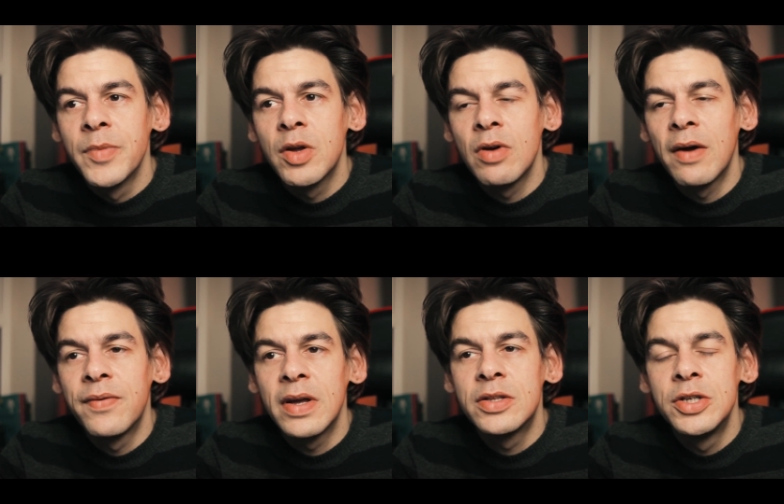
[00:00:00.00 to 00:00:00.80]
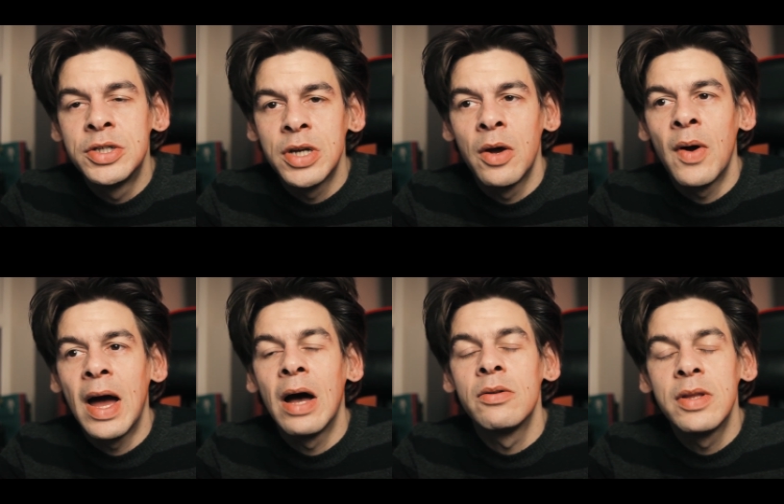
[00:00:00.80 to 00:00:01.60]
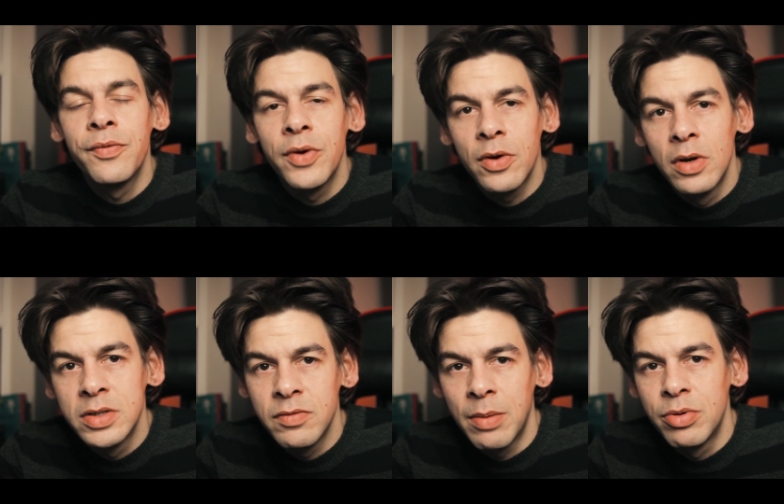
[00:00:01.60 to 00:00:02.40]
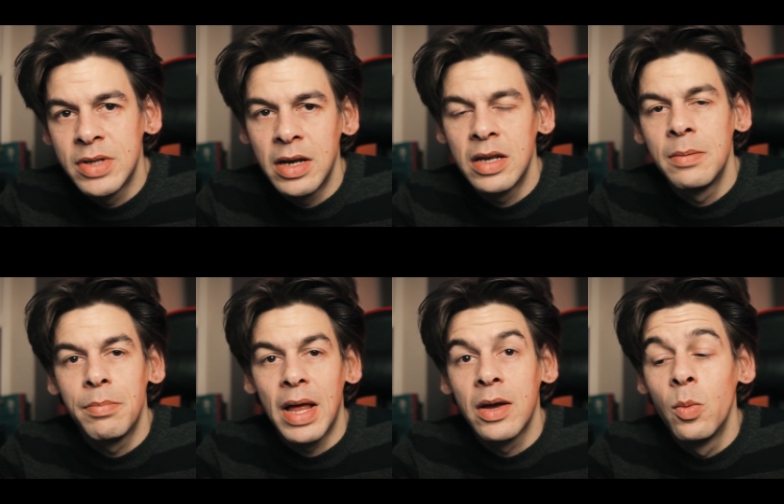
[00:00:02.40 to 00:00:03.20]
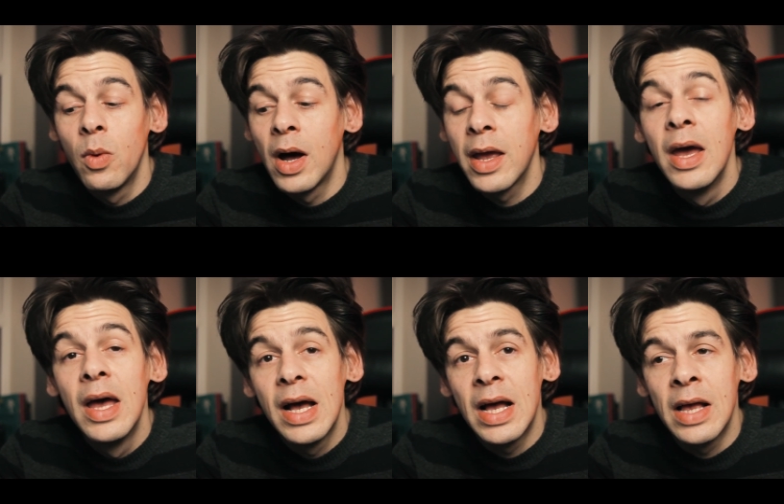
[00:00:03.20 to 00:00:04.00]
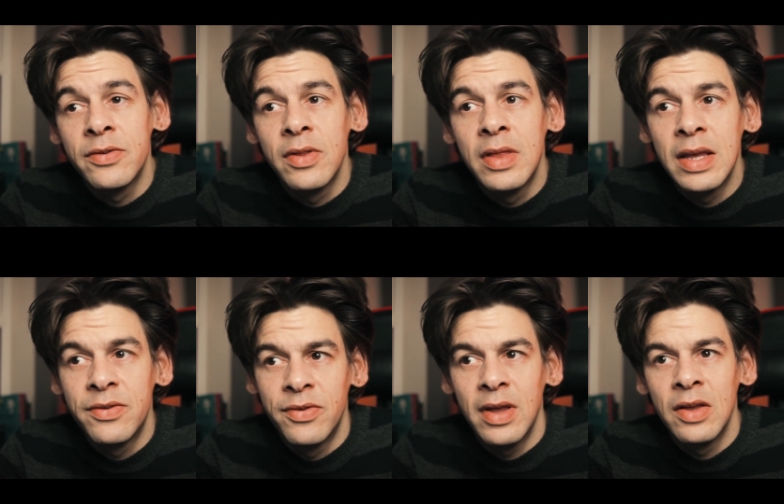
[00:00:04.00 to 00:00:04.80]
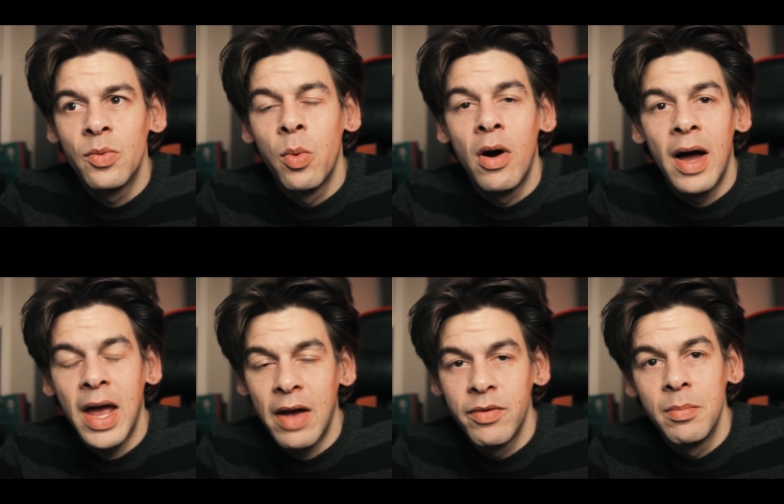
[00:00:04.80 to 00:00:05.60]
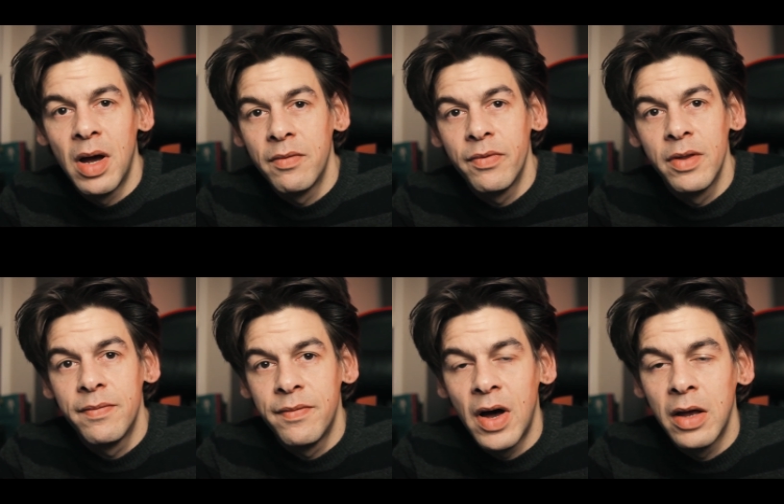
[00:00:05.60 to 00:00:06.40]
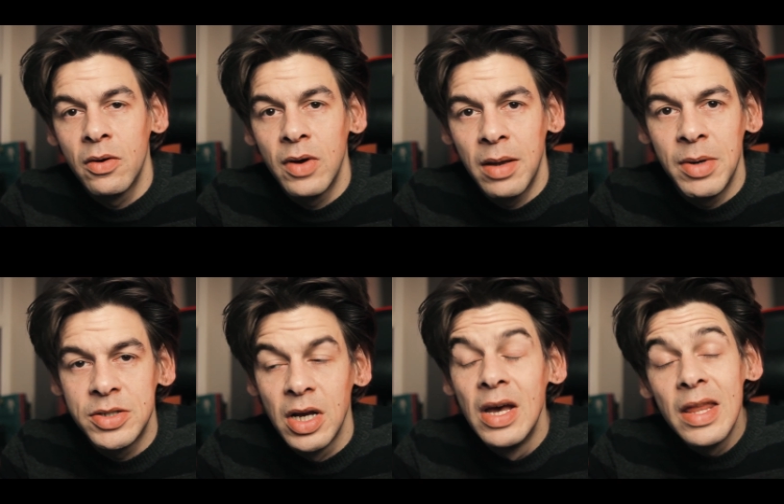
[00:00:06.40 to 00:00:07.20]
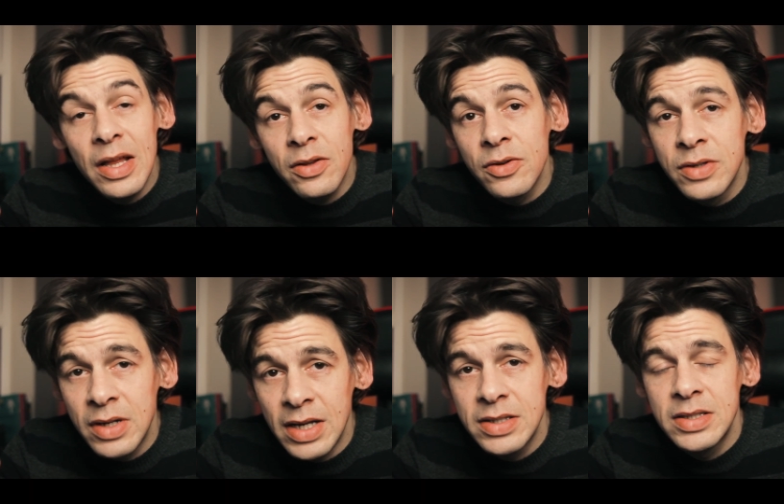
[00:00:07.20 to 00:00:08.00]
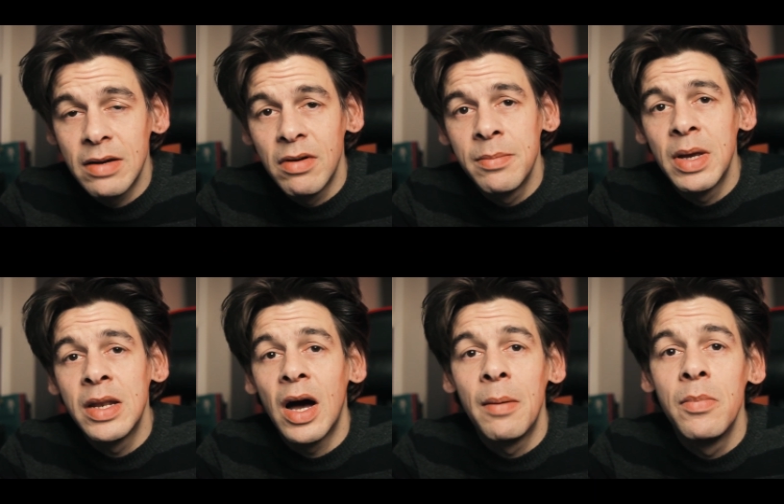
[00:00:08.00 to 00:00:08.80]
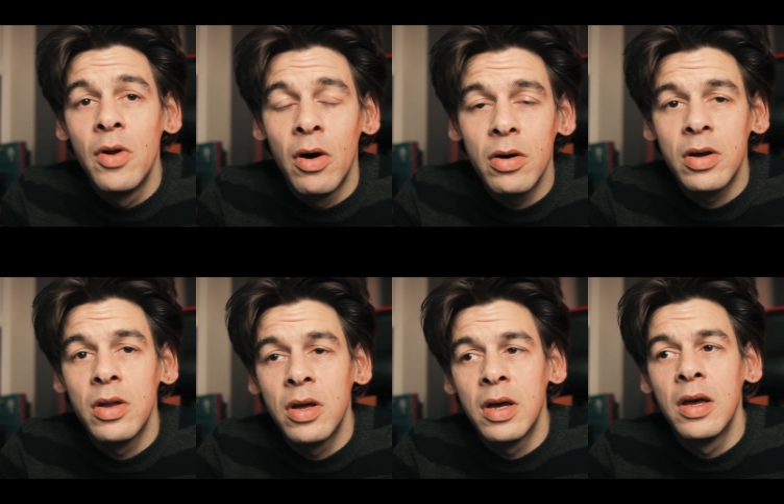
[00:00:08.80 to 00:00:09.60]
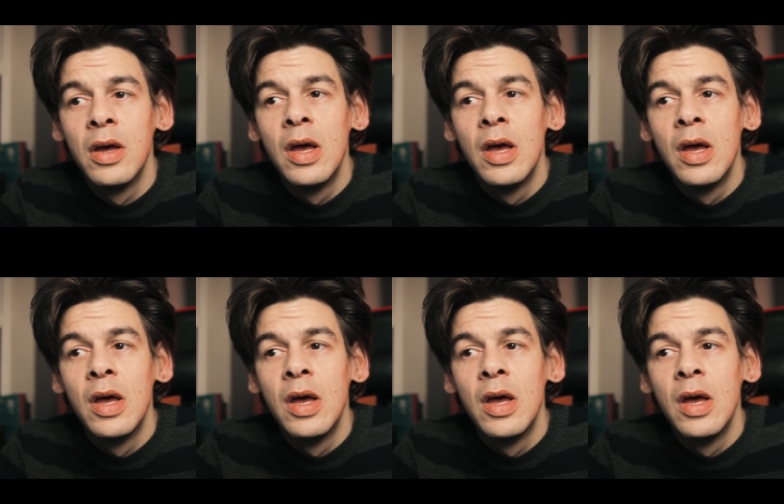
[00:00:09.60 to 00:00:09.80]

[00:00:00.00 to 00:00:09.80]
graphic to show how different colours are represented in black and white, as this is what I have in mind for the final image. That doesn't necessarily mean I'm not gonna